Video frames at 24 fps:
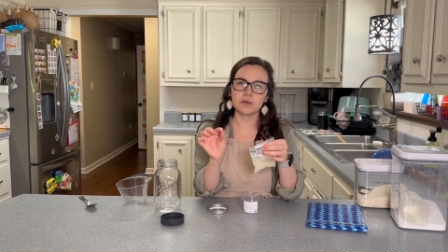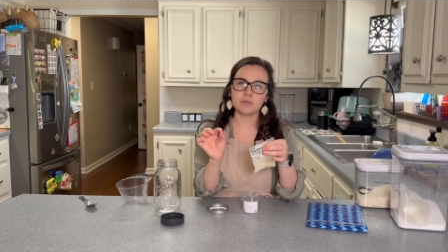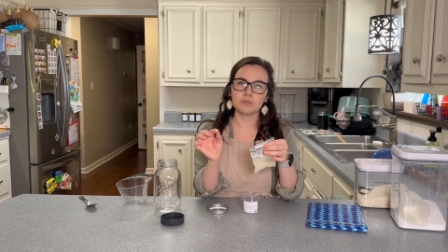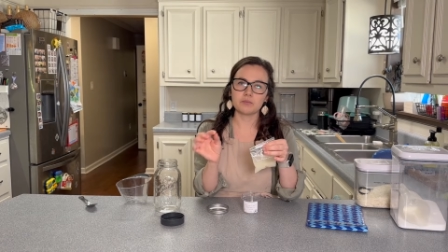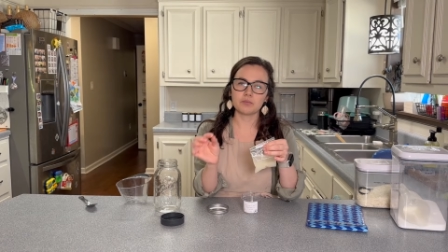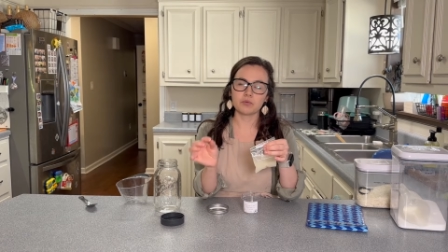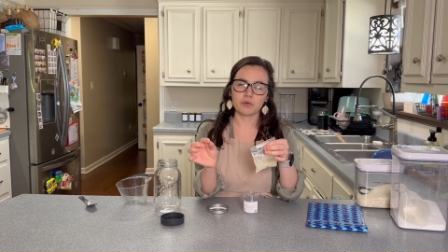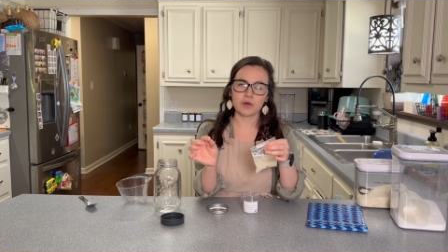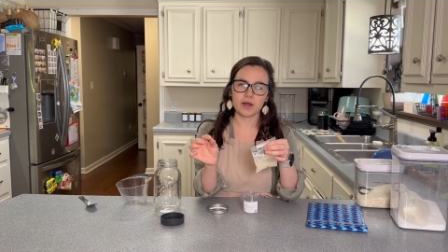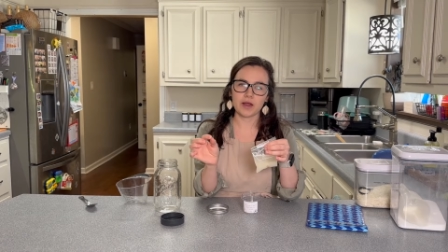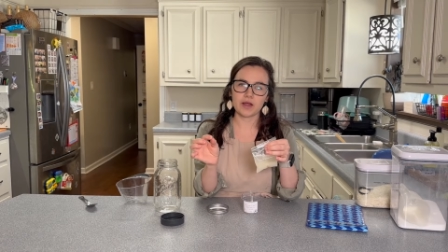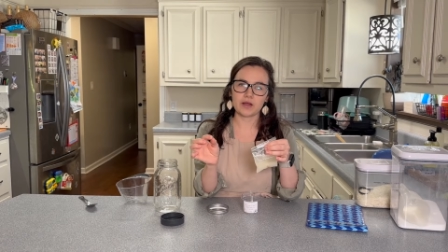
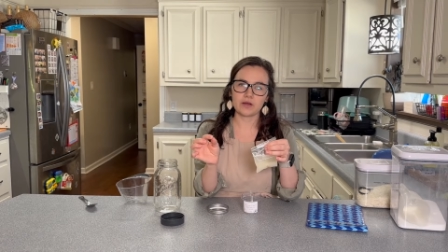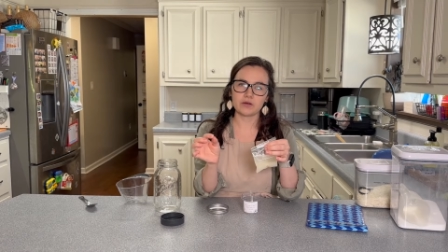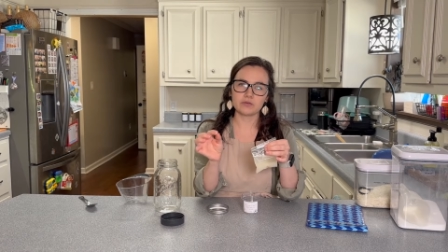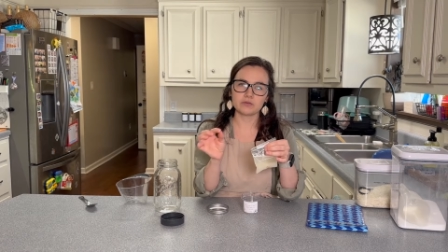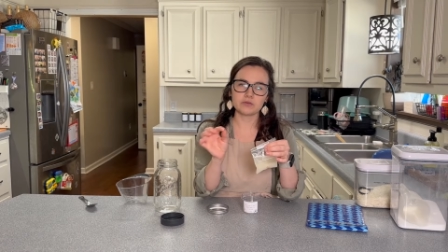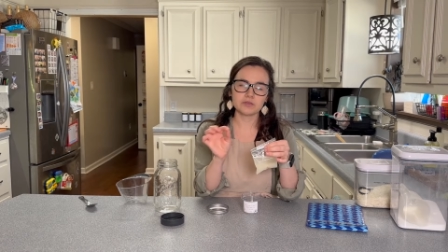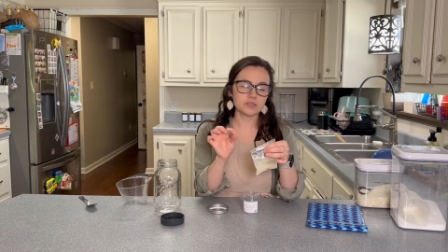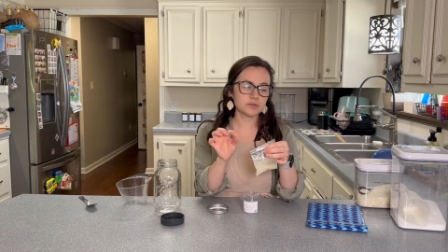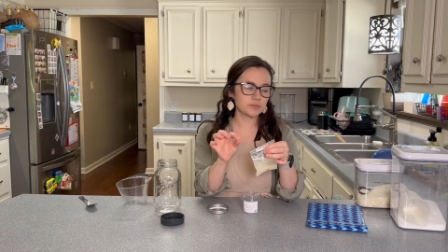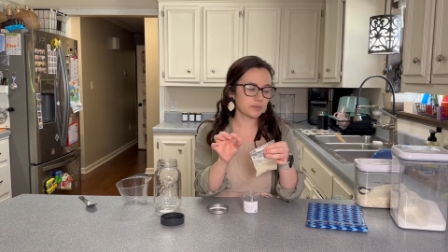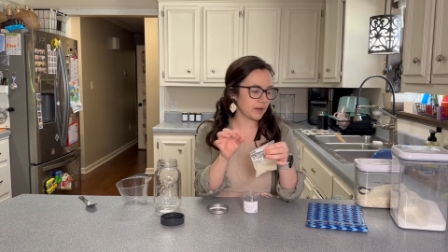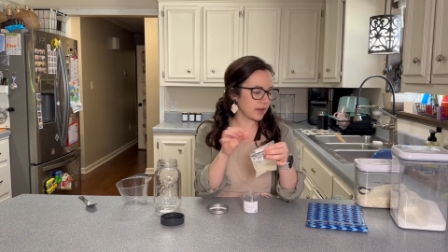brown
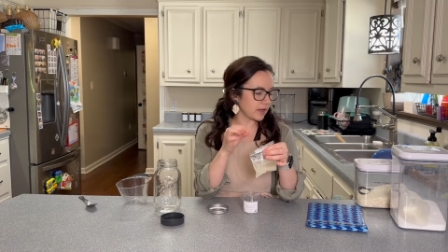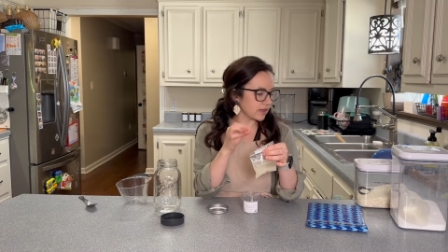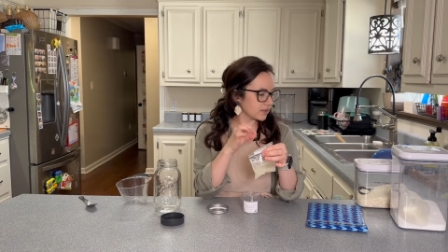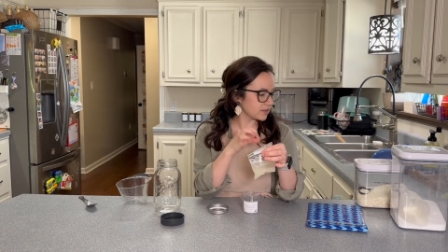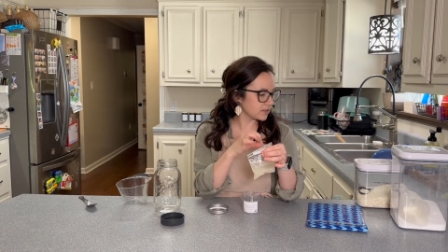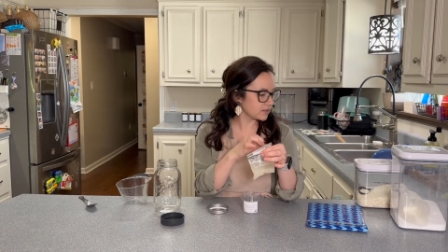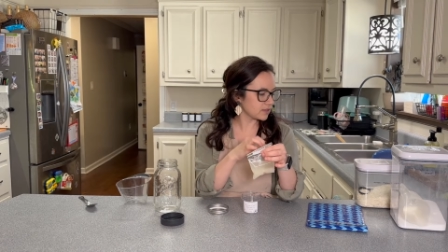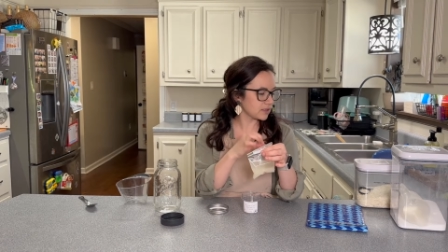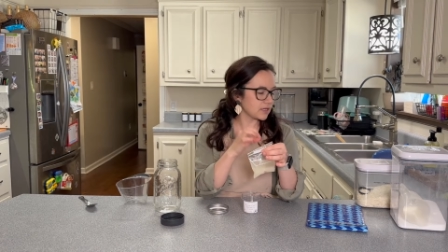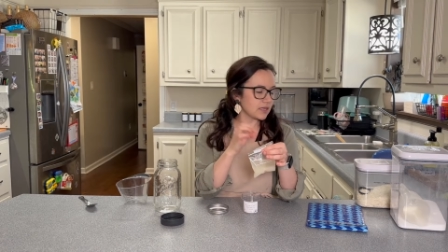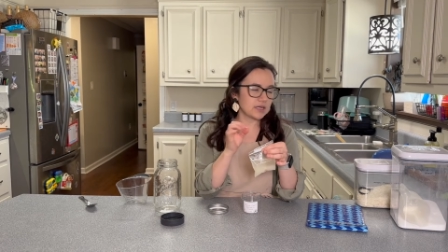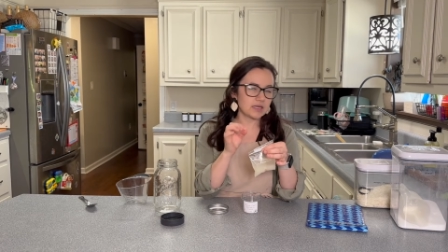
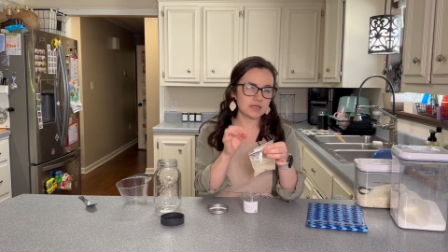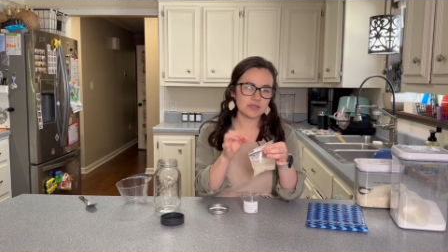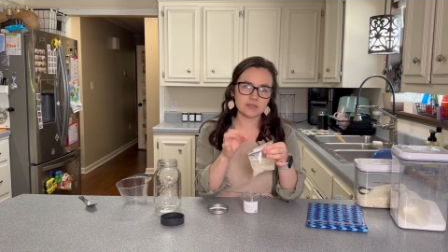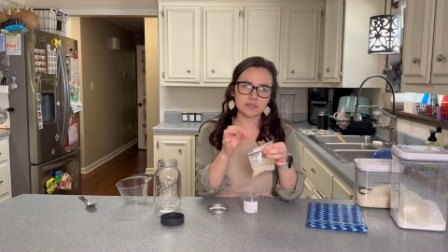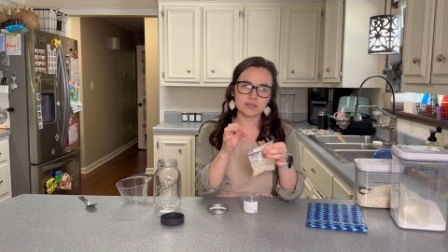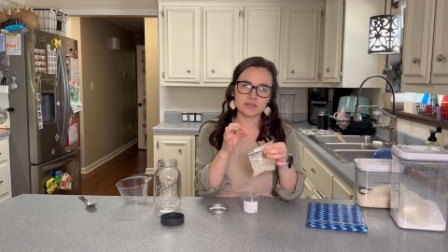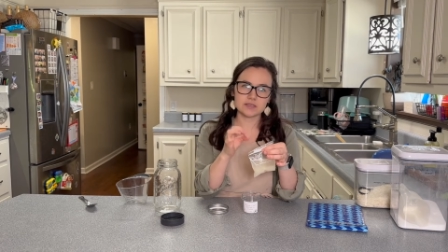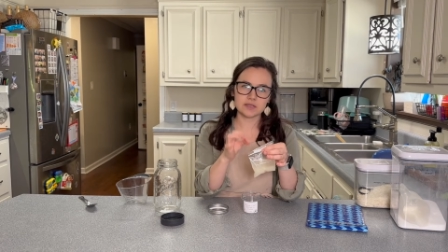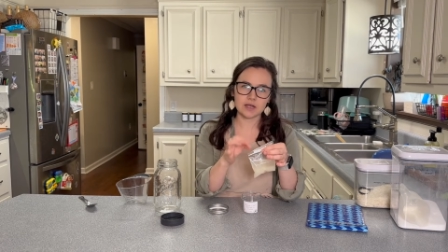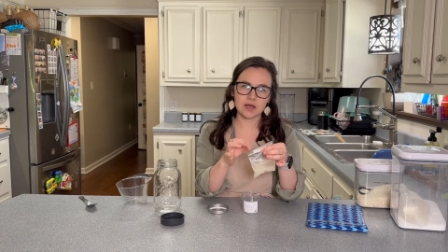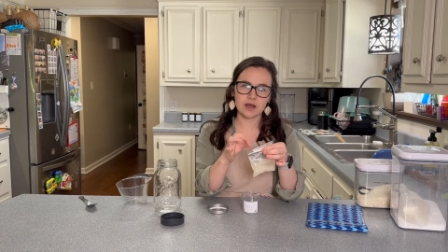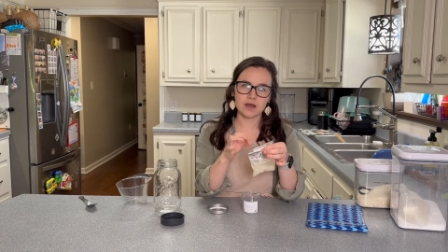specks
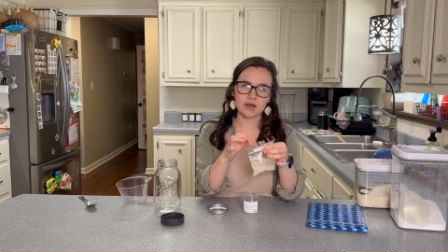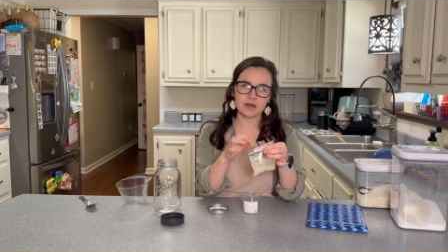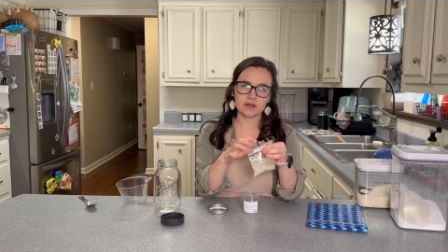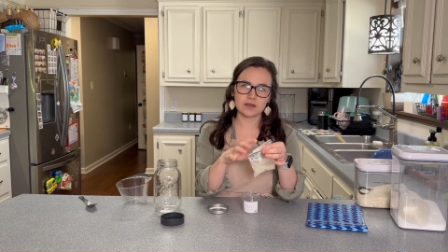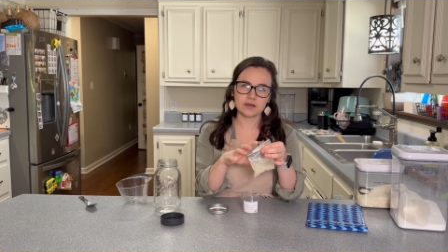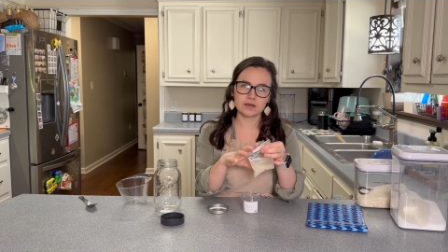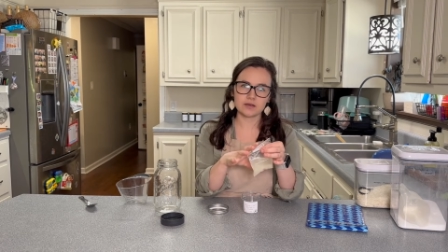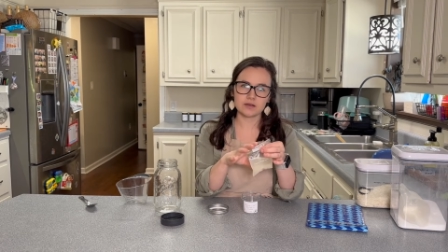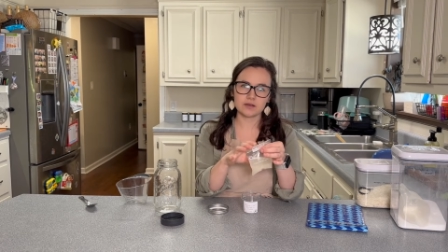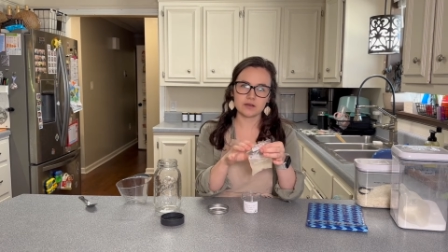inside